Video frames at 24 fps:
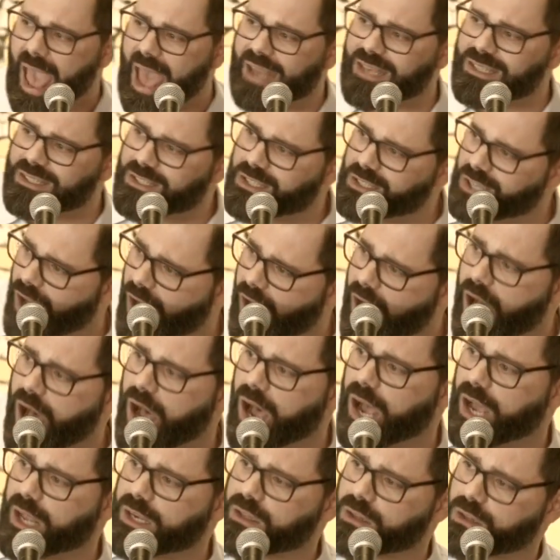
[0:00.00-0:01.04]
and
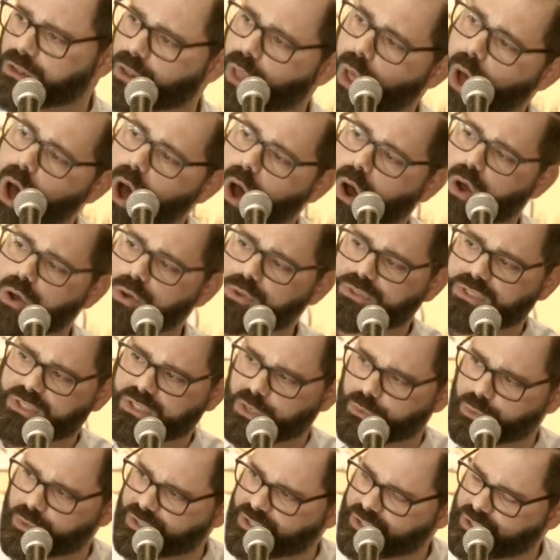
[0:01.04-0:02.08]
God longs
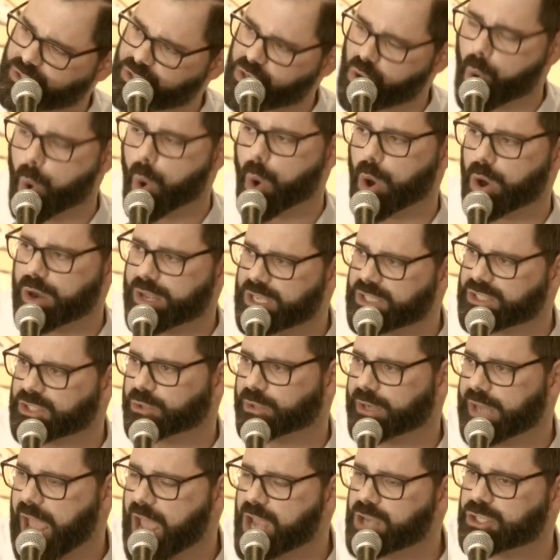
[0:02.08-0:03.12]
to restore His
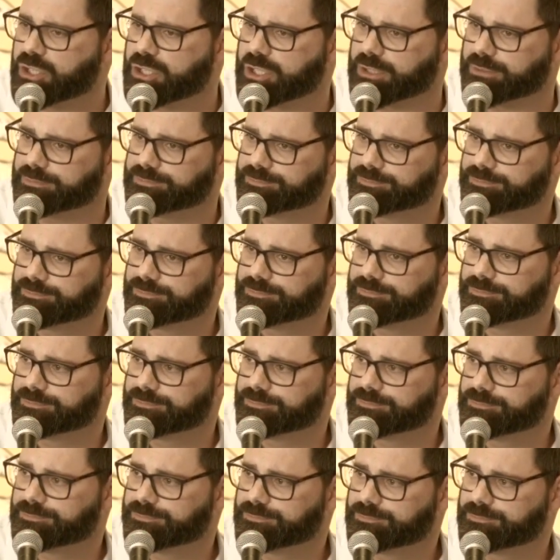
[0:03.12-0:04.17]
creation.
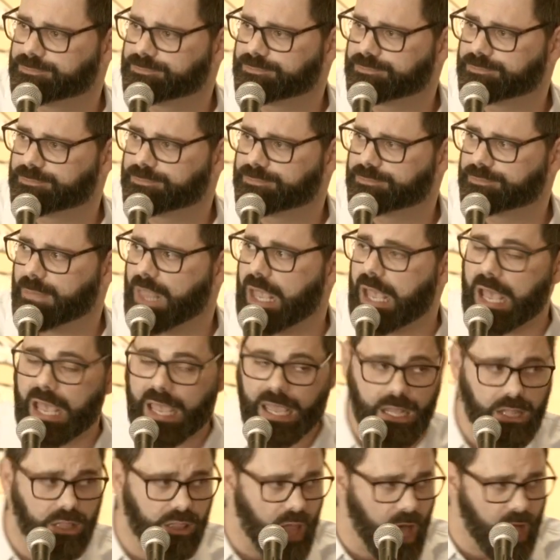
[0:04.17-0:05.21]

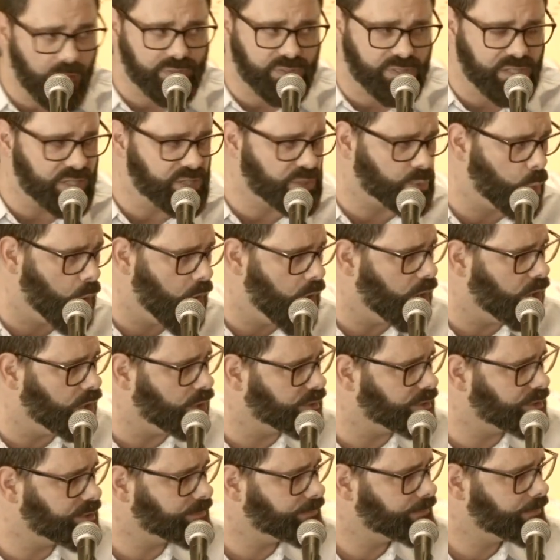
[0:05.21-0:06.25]
He loves this
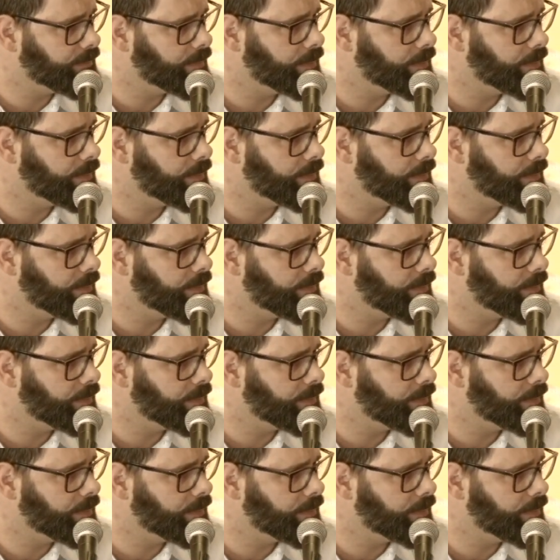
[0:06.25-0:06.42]
world.